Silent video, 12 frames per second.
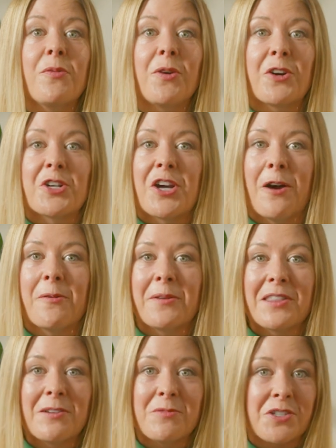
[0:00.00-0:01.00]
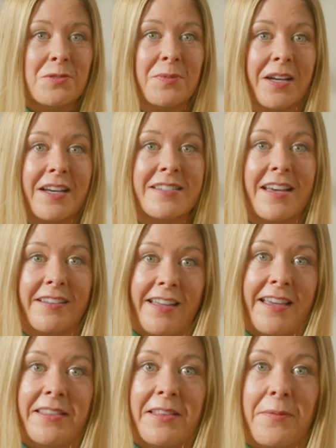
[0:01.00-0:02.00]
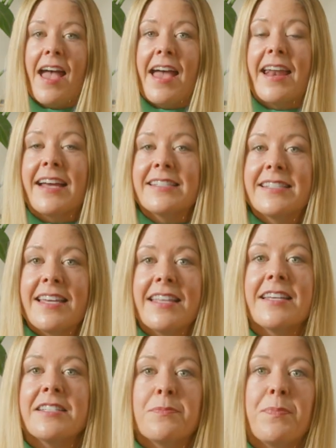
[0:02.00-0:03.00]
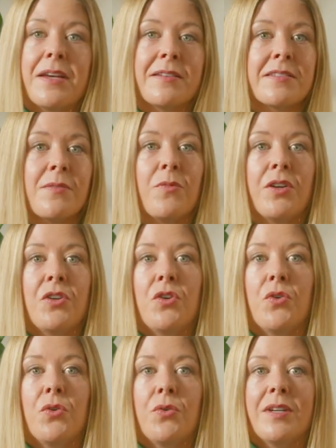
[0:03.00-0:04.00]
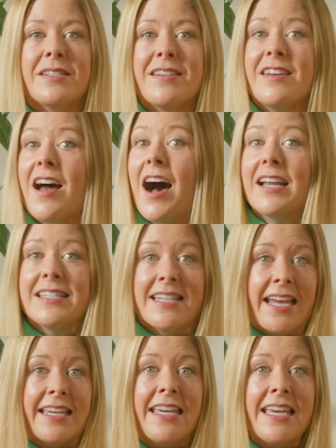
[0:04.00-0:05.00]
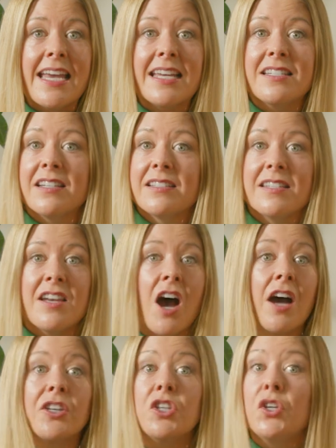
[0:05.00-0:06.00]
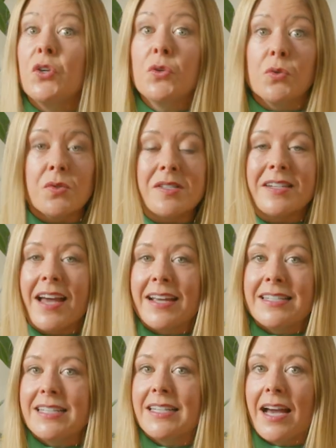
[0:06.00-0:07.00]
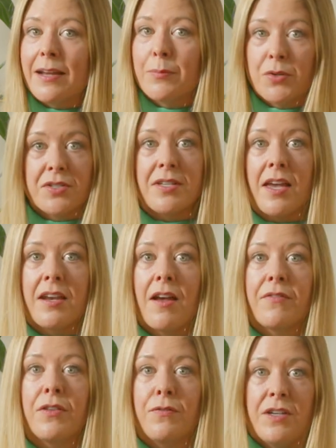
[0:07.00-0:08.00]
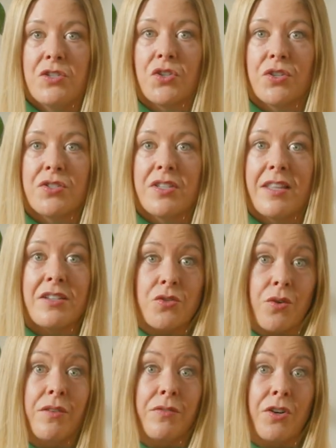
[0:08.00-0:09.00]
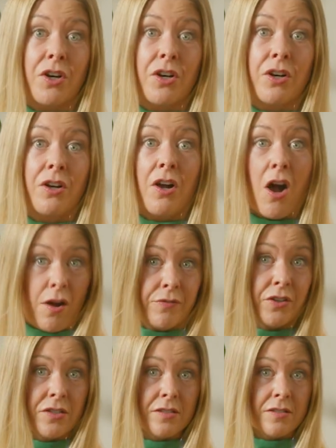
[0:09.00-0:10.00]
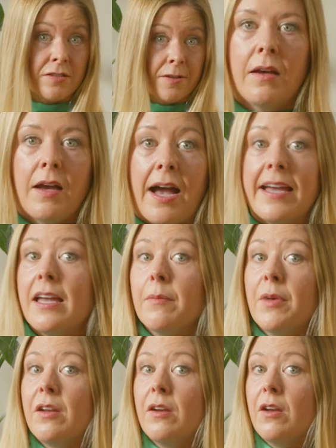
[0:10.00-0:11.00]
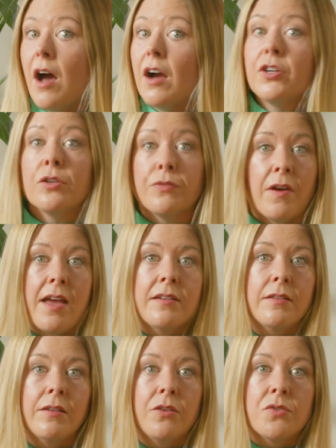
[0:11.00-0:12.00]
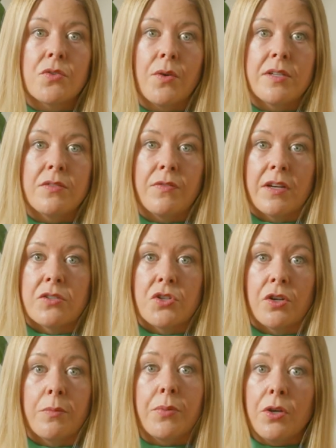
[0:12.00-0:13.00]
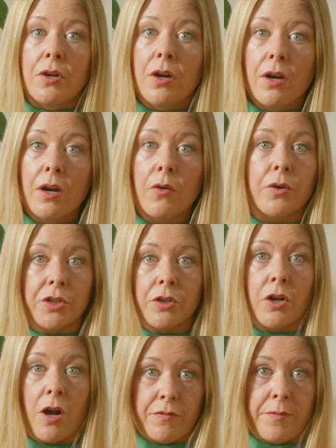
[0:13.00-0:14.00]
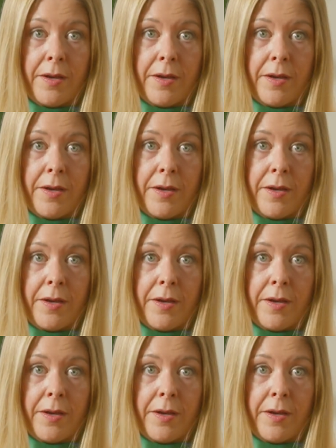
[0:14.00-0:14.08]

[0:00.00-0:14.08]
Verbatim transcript: workshop with them just because I like them. And I say this being someone who is not techie and does not use 99% of the features that Scrivener offers. I am not your friend who's going to fix your computer or your coffee